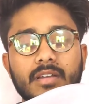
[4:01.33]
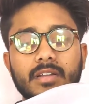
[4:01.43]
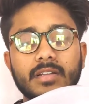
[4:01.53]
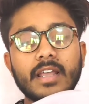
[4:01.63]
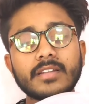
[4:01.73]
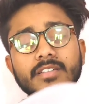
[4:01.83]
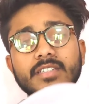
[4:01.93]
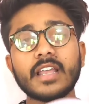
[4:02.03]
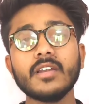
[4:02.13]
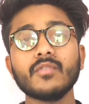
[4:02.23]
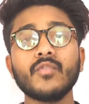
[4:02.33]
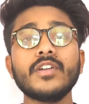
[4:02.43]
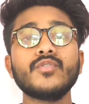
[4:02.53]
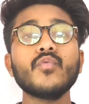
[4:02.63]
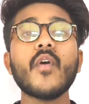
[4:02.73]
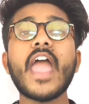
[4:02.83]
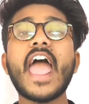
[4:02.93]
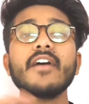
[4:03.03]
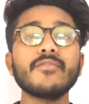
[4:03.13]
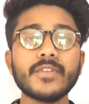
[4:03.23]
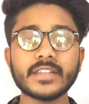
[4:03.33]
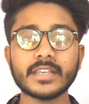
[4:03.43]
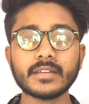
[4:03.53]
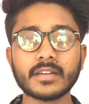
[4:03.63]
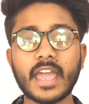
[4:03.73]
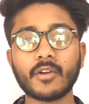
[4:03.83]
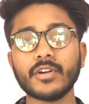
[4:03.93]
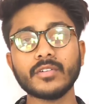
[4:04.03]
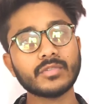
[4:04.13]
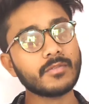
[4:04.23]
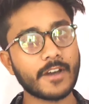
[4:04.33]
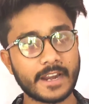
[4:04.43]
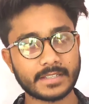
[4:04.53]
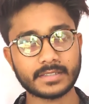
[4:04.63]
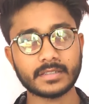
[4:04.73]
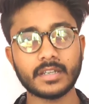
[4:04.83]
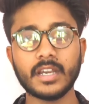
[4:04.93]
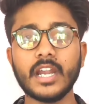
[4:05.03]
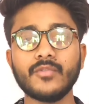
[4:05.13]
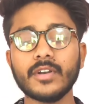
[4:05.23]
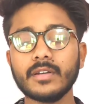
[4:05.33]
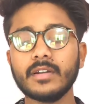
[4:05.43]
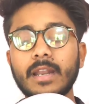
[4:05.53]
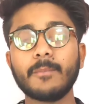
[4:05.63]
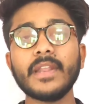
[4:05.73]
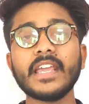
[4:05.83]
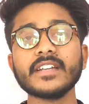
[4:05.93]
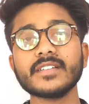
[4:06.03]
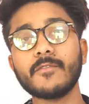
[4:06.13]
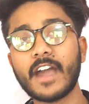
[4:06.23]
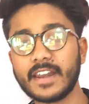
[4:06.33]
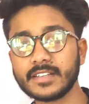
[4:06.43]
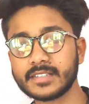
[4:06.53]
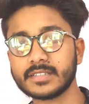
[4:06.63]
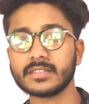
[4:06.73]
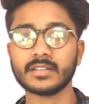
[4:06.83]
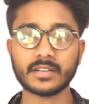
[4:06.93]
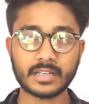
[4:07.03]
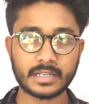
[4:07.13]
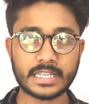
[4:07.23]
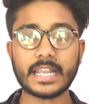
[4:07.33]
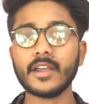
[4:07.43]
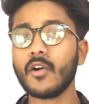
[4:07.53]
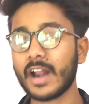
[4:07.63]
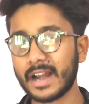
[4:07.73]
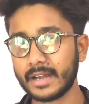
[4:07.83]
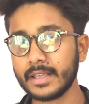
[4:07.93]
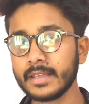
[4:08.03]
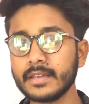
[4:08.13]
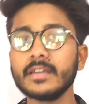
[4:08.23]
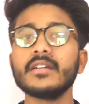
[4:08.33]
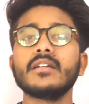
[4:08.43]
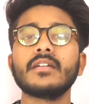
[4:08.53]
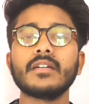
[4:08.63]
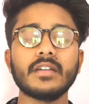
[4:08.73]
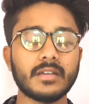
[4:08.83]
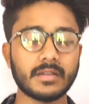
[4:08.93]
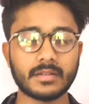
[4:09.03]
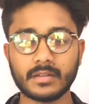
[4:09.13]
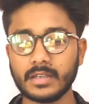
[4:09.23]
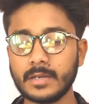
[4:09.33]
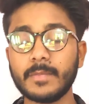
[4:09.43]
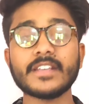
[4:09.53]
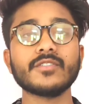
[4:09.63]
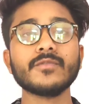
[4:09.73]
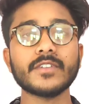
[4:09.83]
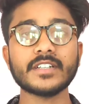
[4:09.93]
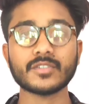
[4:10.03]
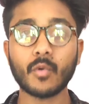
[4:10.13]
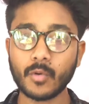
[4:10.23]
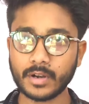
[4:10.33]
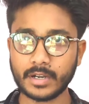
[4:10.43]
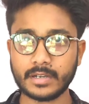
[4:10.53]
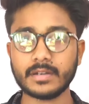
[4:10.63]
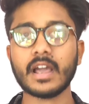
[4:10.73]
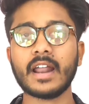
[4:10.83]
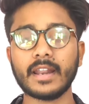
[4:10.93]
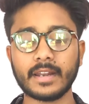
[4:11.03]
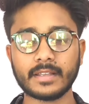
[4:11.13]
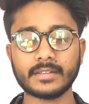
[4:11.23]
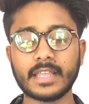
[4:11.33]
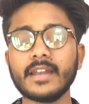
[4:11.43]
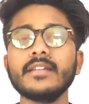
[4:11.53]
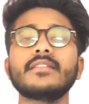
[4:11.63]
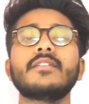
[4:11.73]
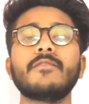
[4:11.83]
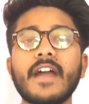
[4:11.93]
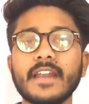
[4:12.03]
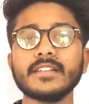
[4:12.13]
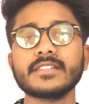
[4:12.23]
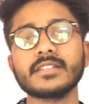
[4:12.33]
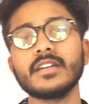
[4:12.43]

the cell will do everything according to the virus. It will replicate the virus DNA or RNA in place of its own RNA. Then the virus